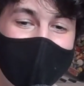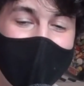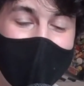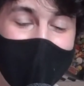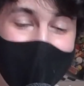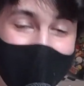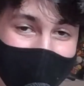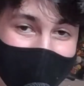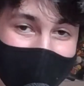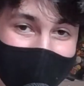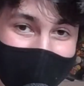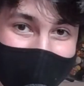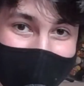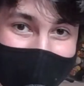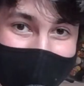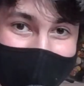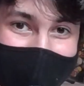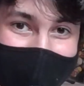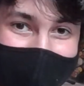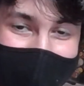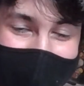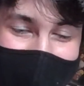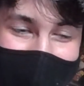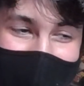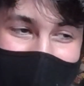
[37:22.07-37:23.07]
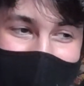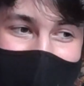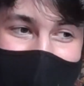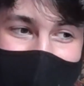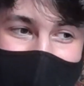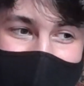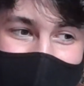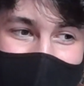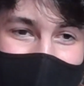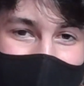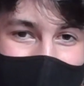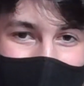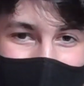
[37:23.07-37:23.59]
happening
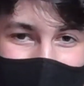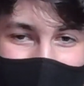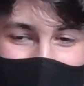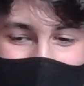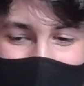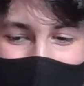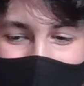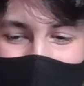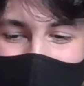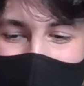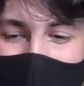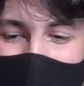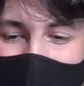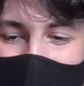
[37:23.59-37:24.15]
after a whole year.